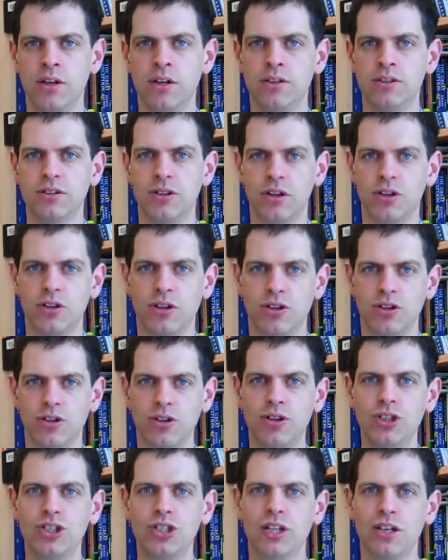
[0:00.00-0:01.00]
So
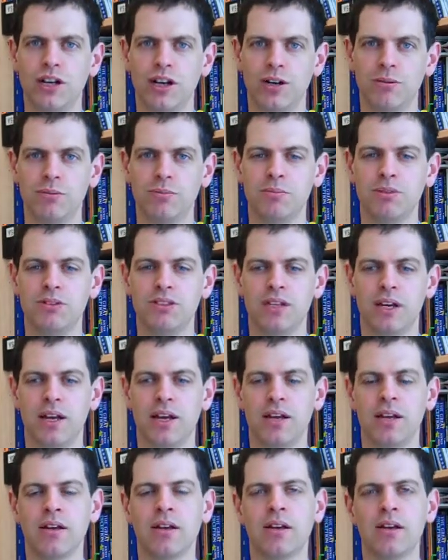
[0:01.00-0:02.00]
usually I would be
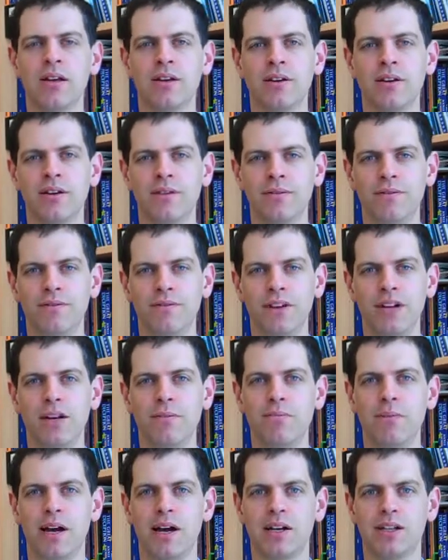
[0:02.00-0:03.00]
saying
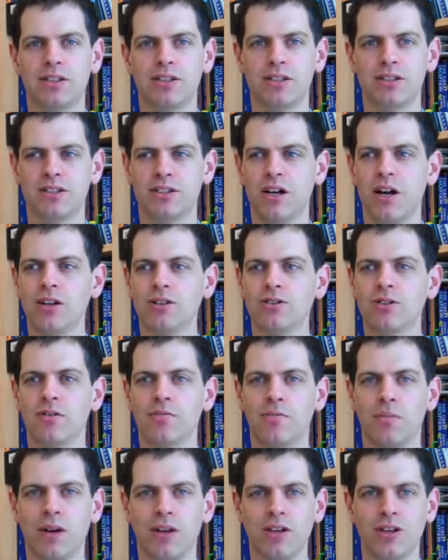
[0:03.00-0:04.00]
feedback should start off
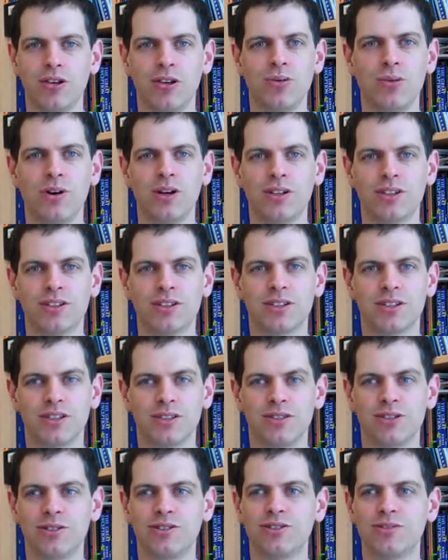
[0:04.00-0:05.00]
by you asking the
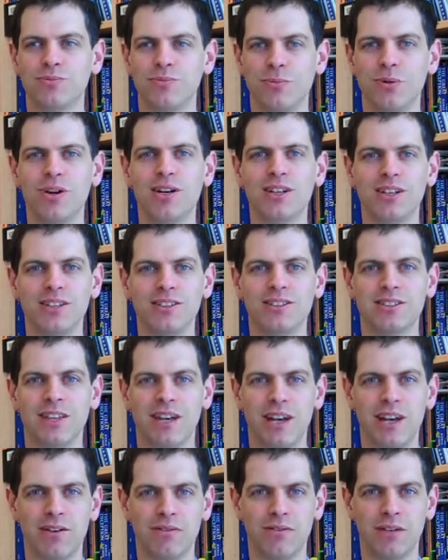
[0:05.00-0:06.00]
students what it is
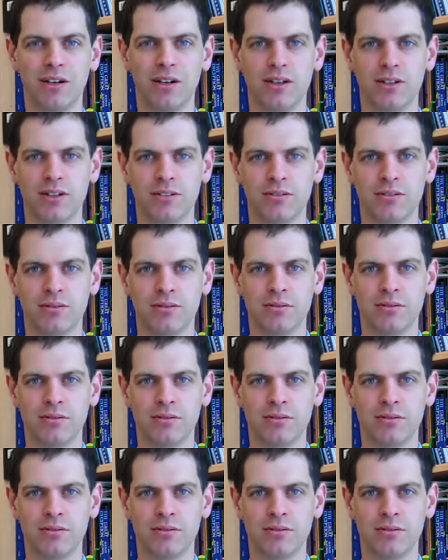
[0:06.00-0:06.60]
they have learned.